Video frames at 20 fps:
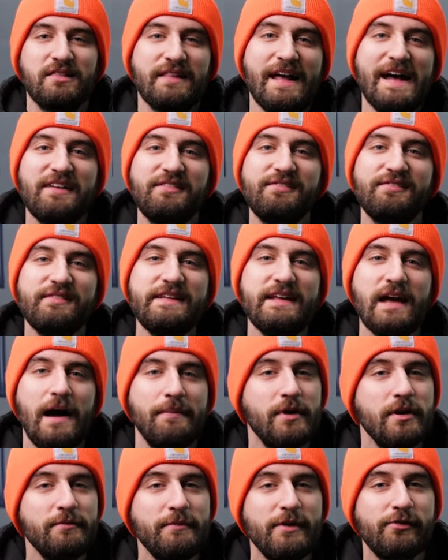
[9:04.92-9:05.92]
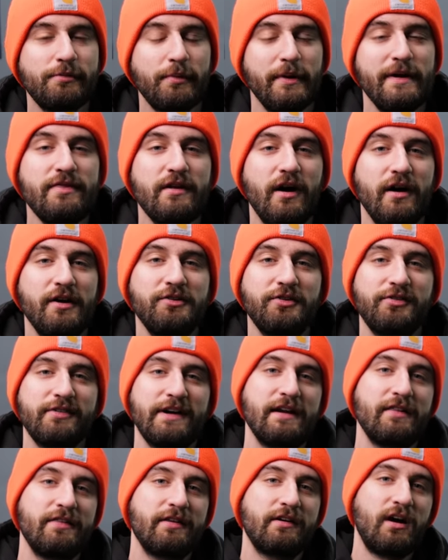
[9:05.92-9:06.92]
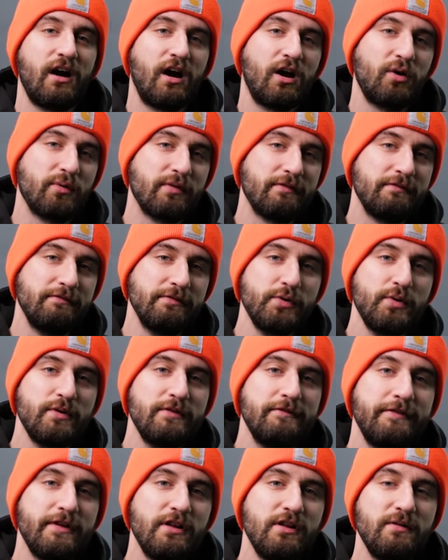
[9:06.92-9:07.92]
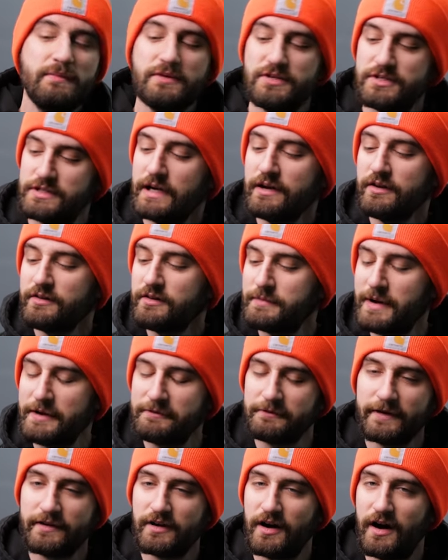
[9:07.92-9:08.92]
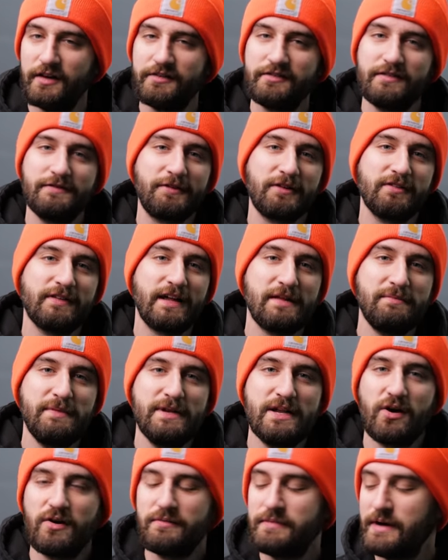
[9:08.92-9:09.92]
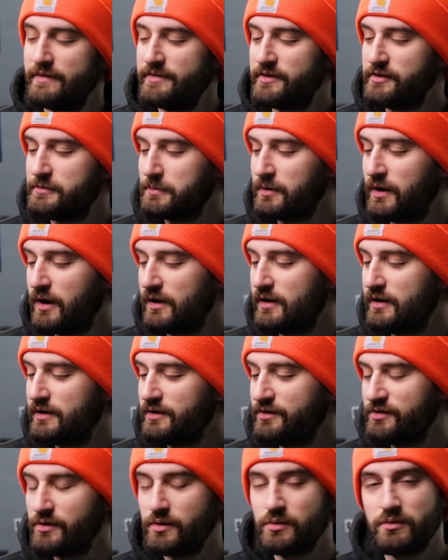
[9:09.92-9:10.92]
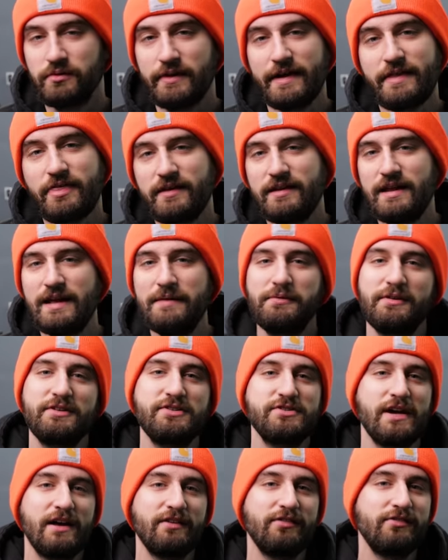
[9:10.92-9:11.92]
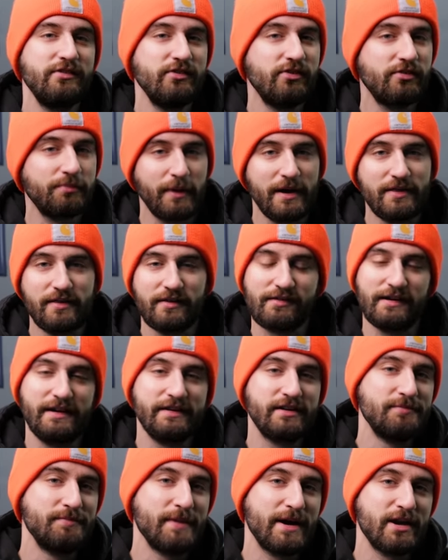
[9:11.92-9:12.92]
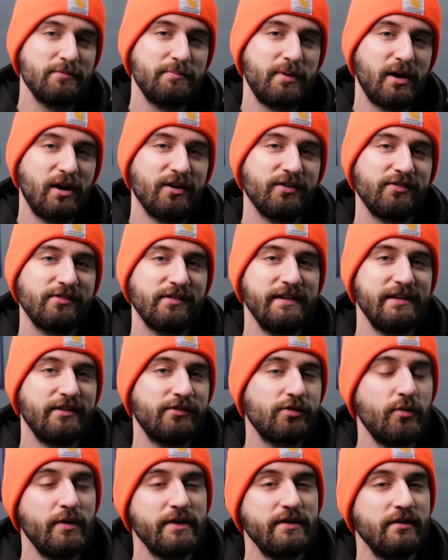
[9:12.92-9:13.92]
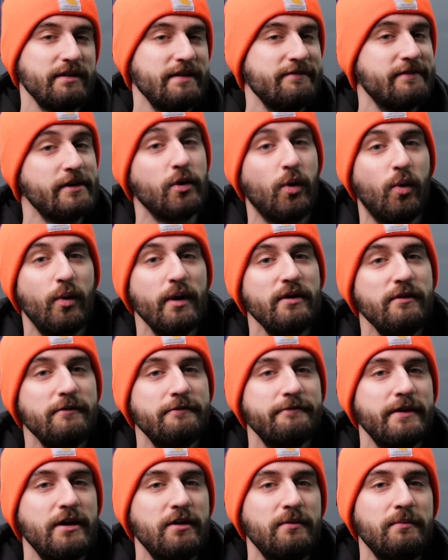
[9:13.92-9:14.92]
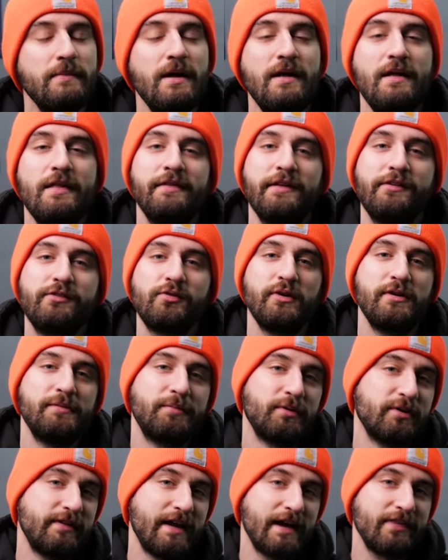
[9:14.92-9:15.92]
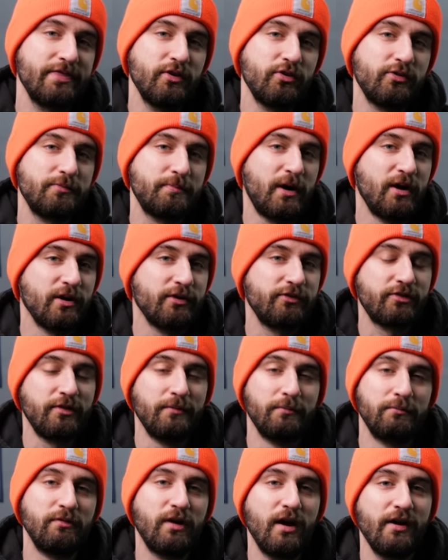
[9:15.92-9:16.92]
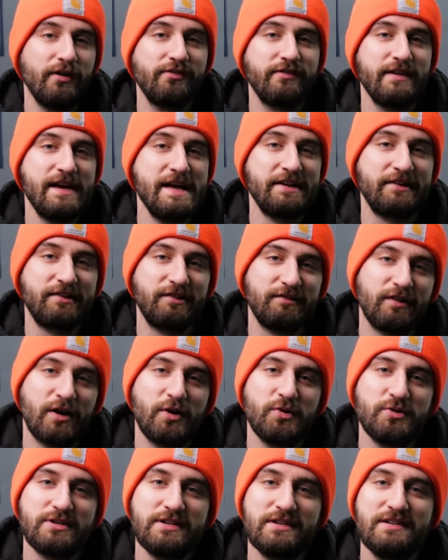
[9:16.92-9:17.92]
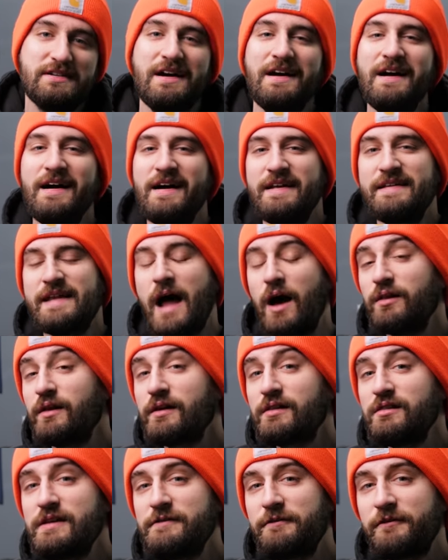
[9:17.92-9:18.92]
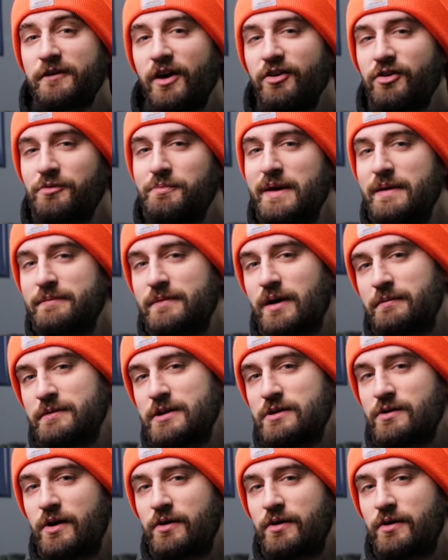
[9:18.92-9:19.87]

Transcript: Lastly, I'm going to be spraying the underside of the car with fluid film. Shout out to my friend Austin for letting me know about this product. So, like the name suggests, you spray this onto metal parts and it's going to leave an oil film that's going to protect those parts from rust and corrosion. Now, luckily for us BMW